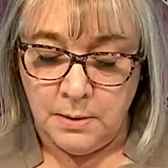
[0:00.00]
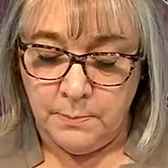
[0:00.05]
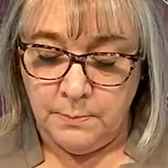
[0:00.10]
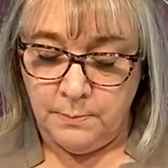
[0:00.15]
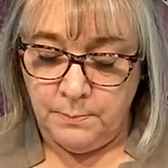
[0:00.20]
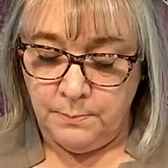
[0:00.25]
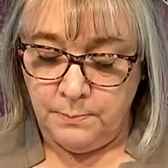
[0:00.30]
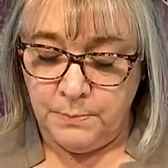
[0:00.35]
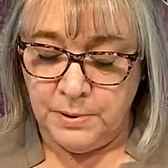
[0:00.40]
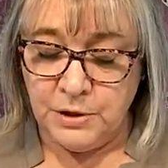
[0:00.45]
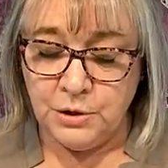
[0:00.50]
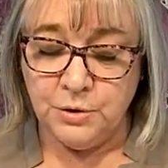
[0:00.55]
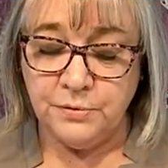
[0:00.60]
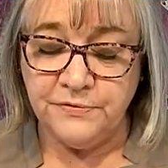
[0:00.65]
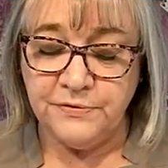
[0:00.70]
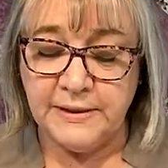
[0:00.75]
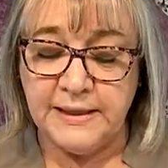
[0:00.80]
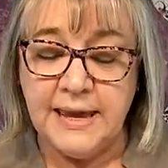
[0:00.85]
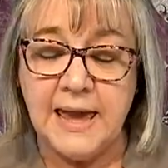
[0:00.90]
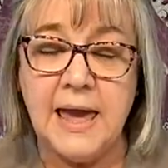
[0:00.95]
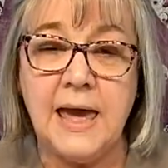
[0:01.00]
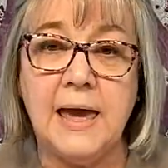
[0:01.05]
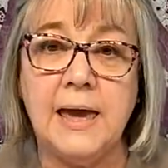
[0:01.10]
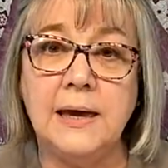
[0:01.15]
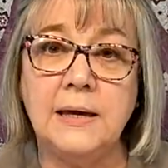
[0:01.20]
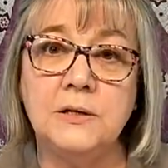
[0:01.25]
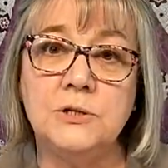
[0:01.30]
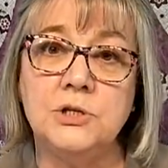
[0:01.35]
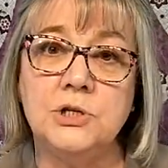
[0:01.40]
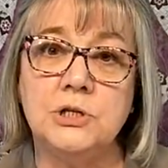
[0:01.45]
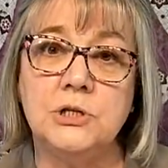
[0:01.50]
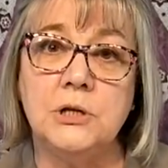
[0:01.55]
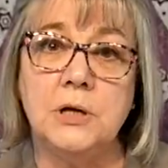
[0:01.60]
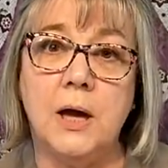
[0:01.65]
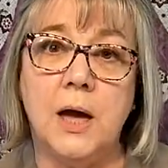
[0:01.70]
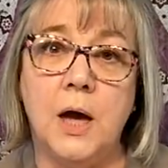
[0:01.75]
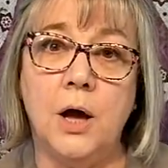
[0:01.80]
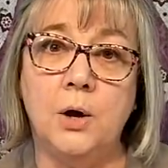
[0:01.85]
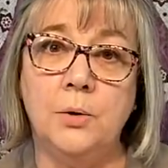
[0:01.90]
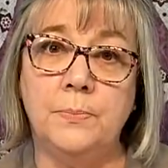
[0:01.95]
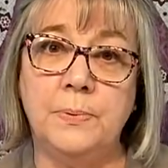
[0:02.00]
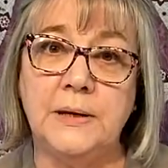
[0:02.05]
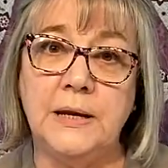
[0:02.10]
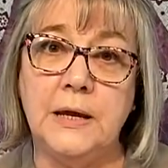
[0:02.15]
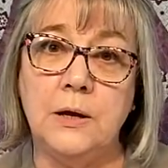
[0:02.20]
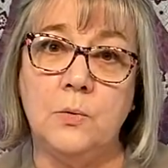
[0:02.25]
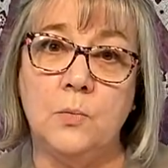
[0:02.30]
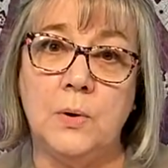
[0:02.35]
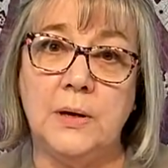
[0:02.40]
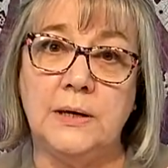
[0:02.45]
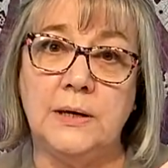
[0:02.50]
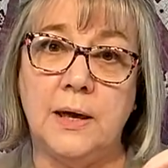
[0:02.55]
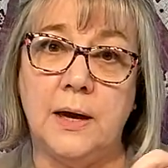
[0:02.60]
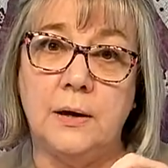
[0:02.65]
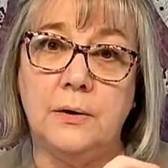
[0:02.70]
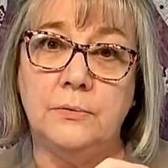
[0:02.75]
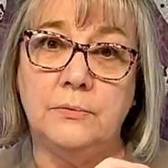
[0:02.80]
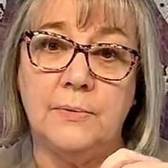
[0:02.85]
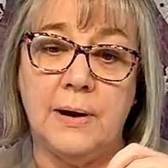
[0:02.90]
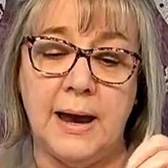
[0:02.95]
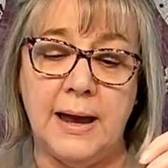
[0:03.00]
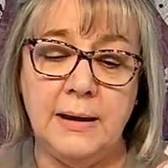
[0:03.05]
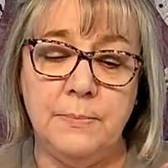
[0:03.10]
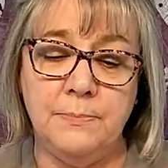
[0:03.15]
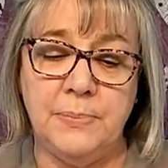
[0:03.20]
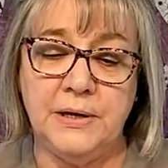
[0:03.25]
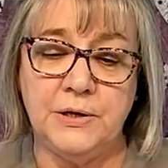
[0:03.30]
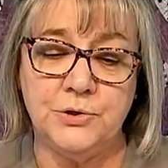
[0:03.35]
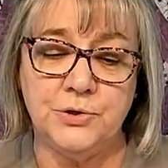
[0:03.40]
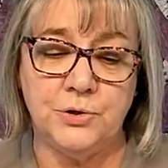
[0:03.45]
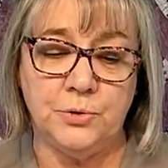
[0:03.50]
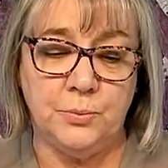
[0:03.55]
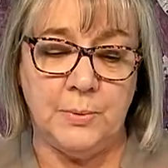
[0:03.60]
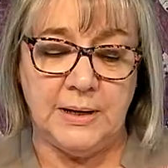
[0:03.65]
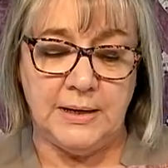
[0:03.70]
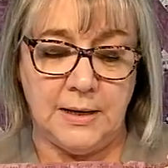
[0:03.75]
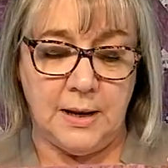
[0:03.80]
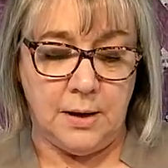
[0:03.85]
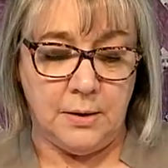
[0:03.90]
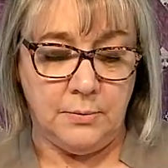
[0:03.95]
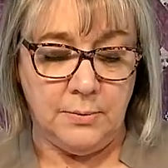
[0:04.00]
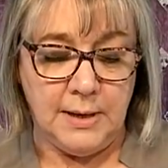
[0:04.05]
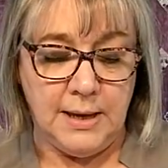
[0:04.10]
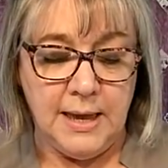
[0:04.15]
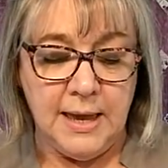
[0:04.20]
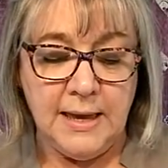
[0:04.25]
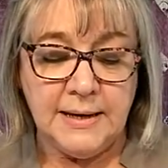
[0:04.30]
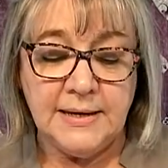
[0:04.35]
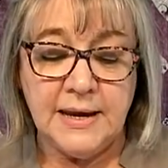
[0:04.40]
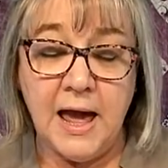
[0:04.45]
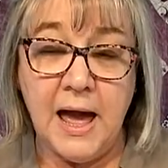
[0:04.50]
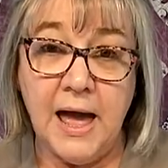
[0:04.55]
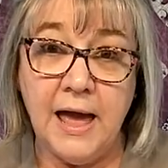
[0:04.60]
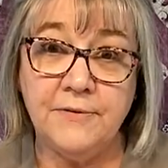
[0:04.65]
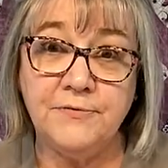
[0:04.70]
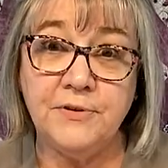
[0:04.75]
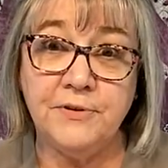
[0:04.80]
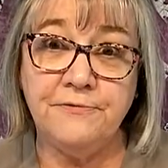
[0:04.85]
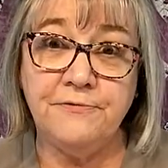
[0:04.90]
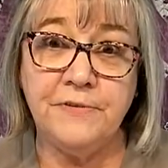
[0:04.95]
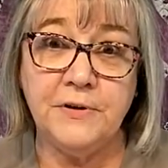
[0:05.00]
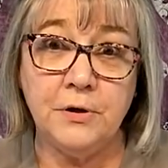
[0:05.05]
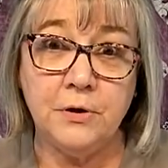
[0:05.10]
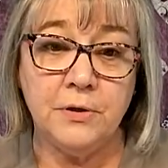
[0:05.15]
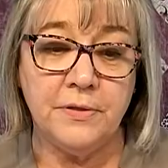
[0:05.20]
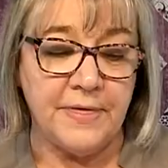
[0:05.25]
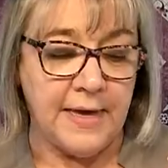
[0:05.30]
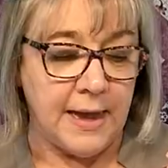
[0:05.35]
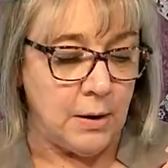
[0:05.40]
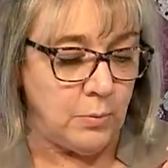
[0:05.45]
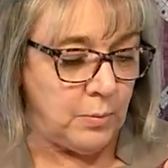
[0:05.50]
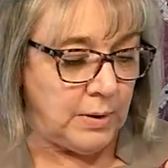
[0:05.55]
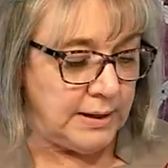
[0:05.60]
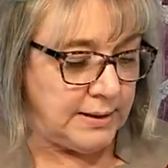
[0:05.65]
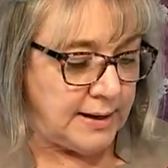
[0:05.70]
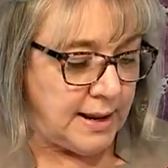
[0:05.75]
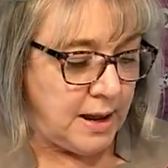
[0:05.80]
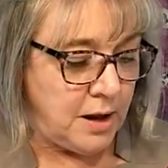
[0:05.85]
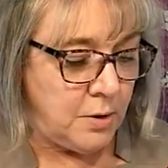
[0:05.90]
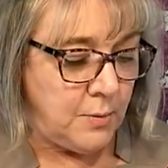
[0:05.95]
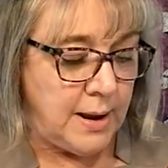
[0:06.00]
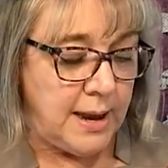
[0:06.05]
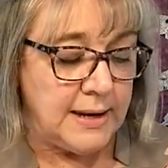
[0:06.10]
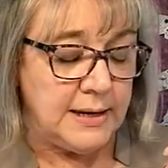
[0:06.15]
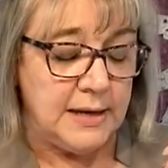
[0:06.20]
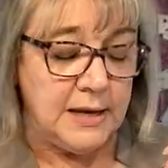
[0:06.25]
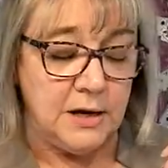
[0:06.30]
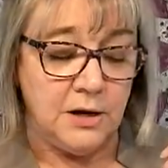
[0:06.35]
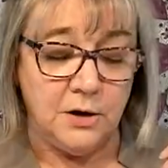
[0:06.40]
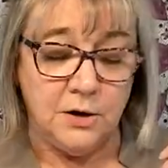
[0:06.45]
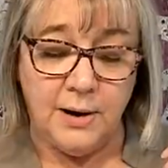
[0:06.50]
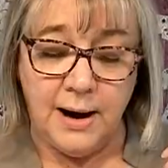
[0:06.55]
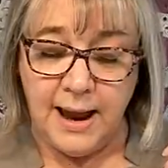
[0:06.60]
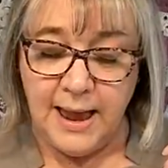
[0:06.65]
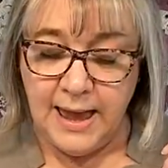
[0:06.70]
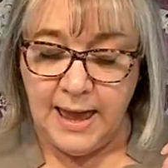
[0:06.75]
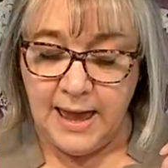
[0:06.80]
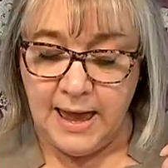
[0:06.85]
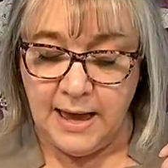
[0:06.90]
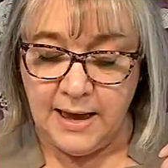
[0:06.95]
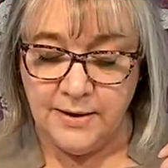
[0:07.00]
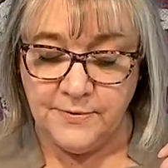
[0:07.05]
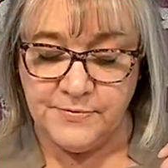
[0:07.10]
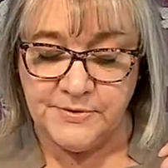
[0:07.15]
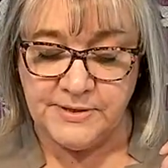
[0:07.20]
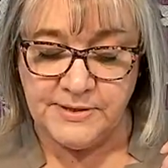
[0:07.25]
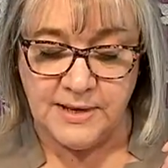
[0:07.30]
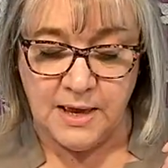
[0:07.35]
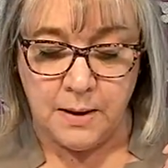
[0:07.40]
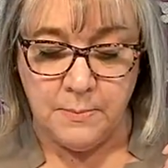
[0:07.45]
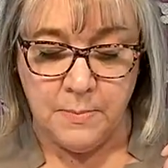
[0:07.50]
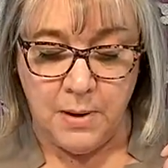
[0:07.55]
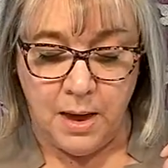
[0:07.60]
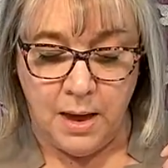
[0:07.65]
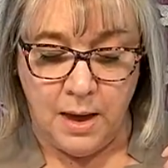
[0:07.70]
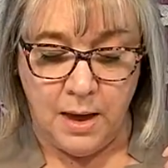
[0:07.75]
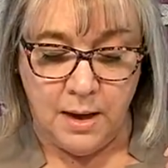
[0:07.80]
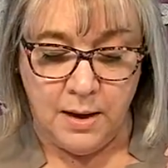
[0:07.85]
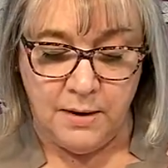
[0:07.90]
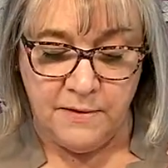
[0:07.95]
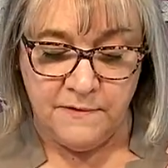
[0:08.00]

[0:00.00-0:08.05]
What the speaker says: beautifully edged opening window, right? Picture window. Now I have to fill that window, and here I have some of